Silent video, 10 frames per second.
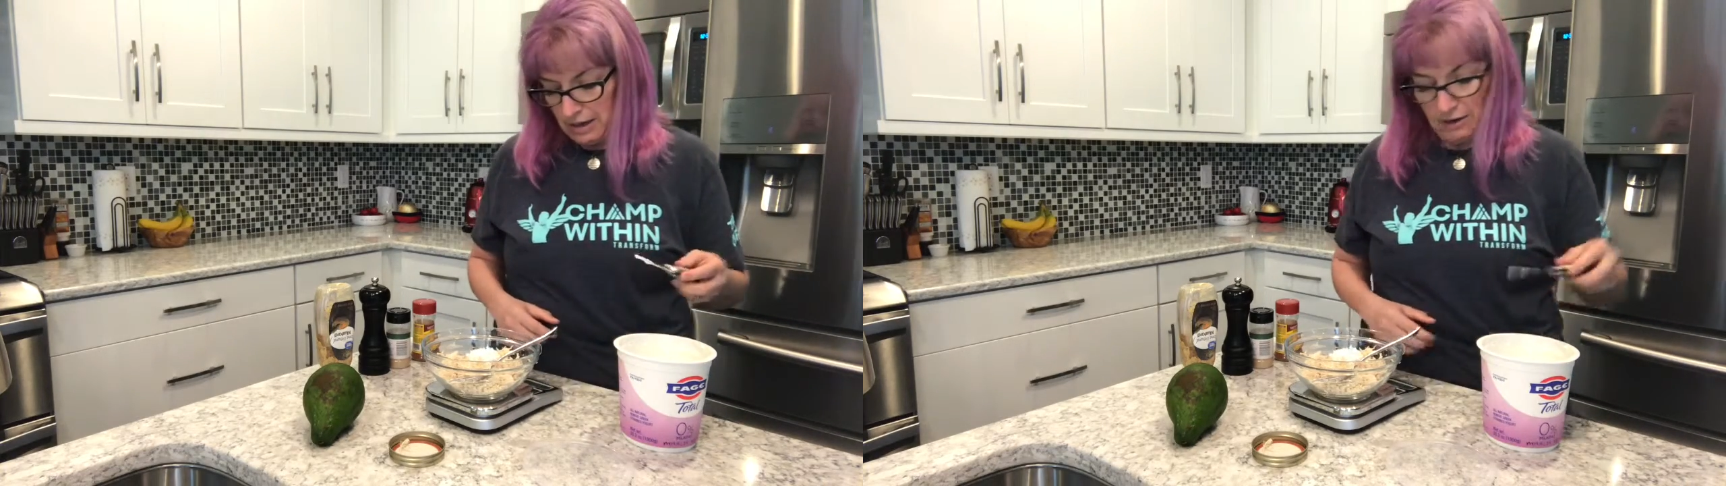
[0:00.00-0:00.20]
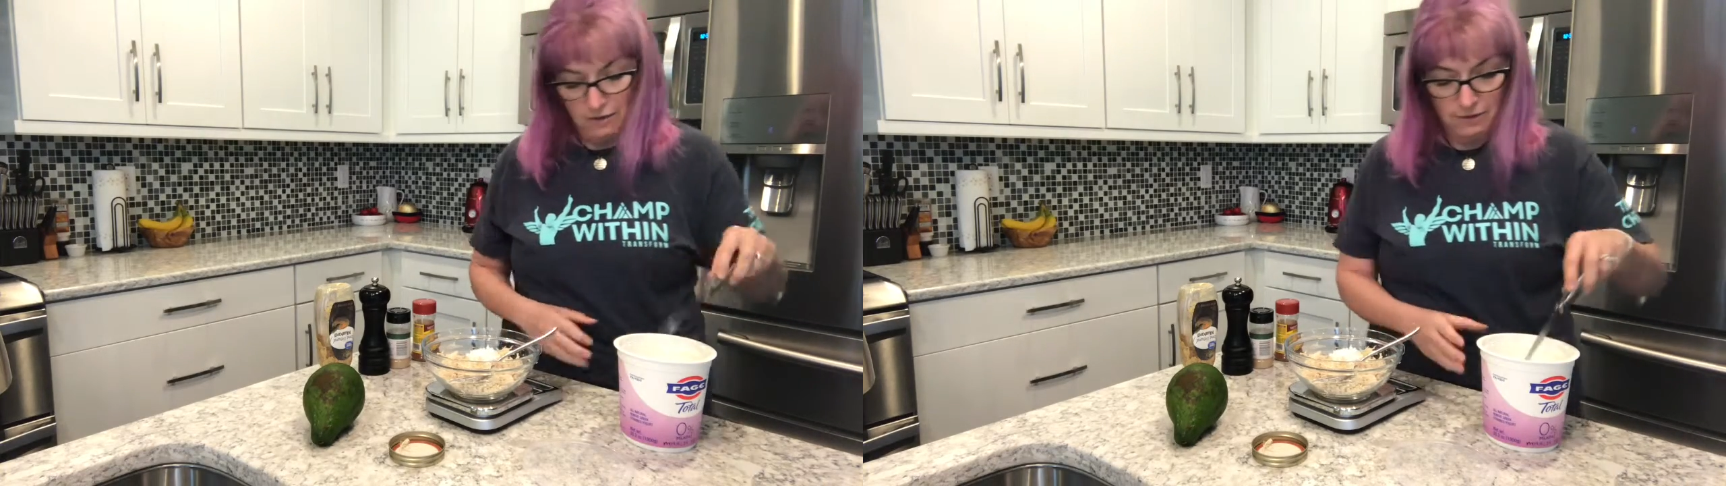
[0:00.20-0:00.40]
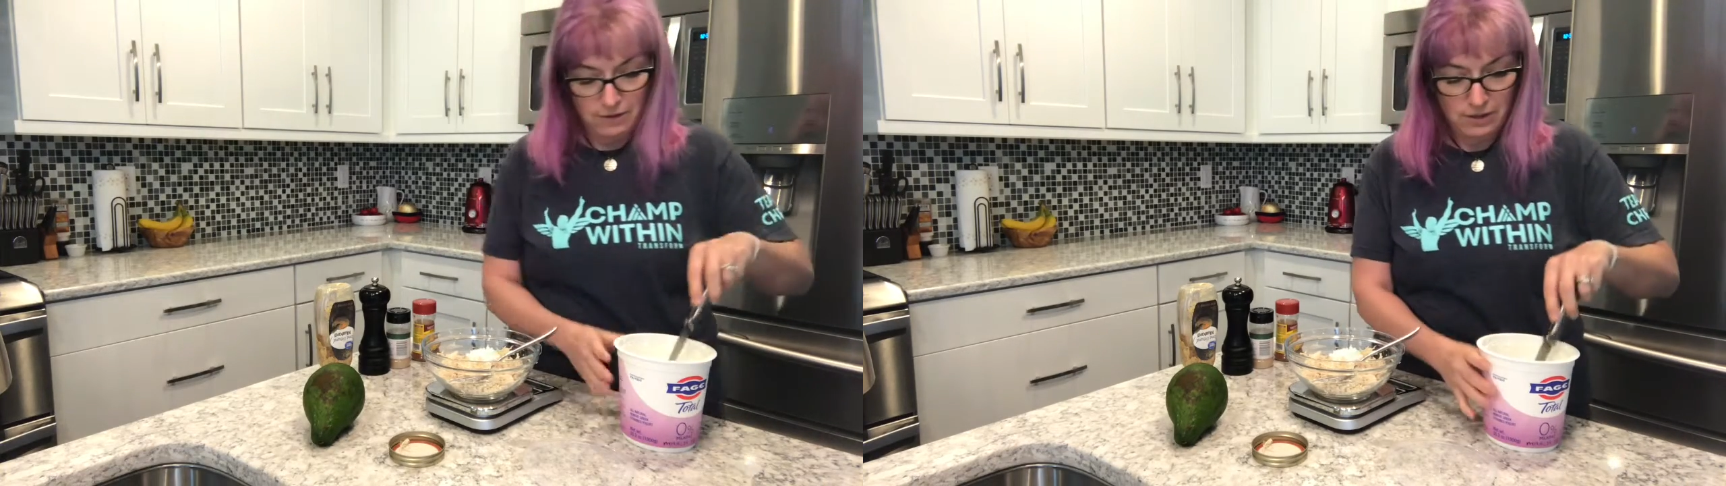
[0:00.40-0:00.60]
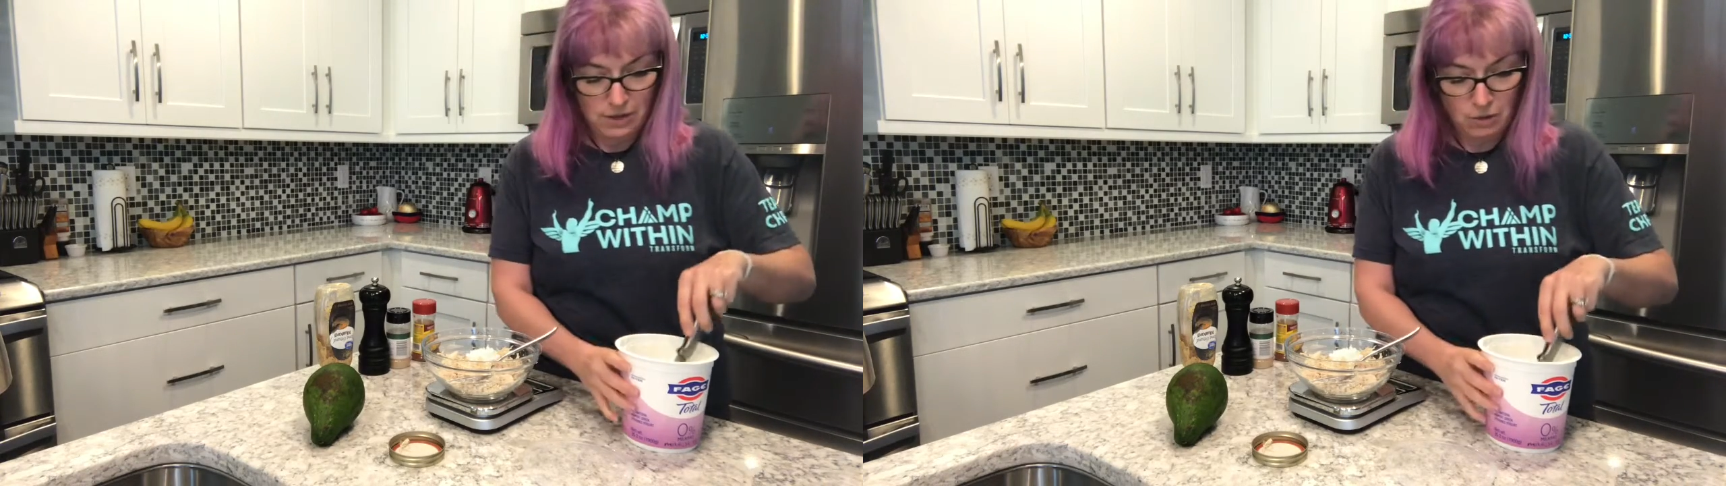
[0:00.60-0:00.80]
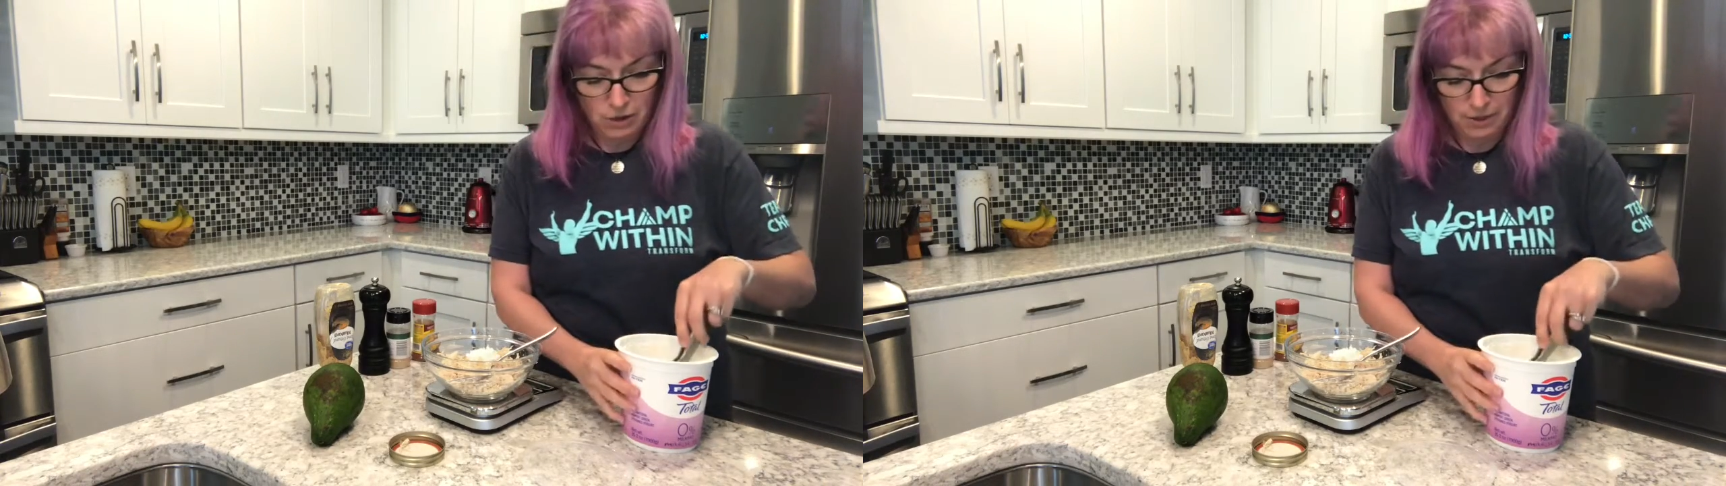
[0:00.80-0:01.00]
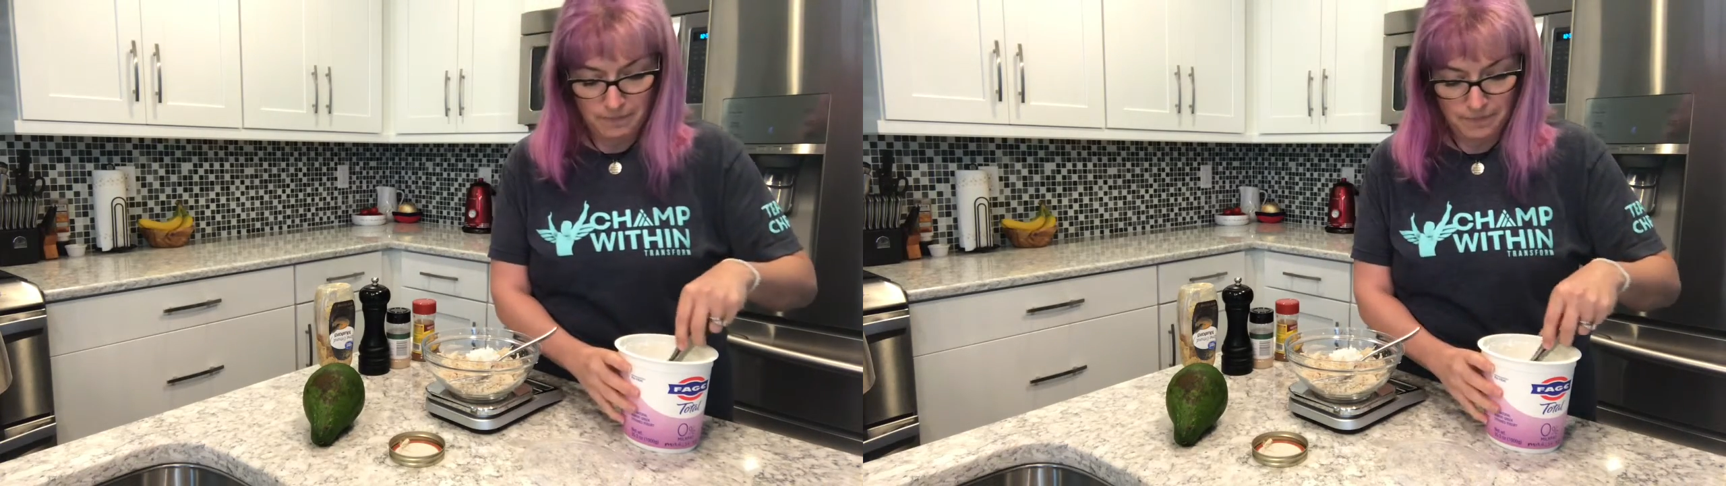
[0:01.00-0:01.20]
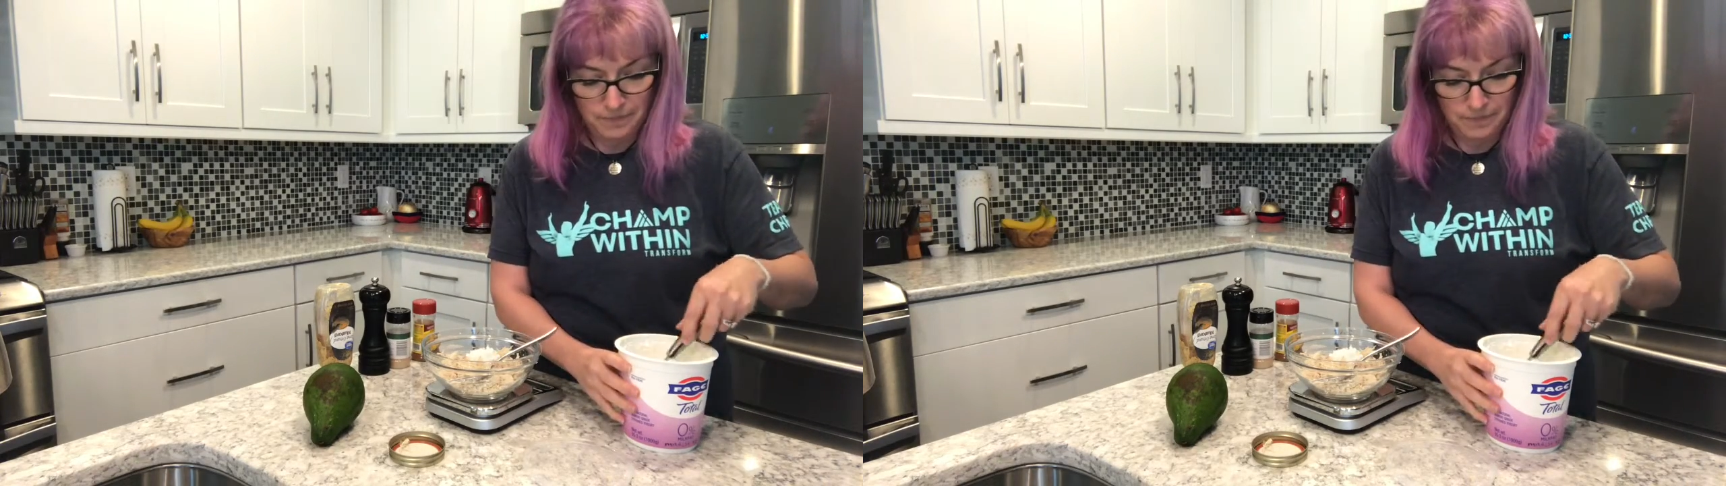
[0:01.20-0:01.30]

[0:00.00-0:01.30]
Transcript: of yogurt.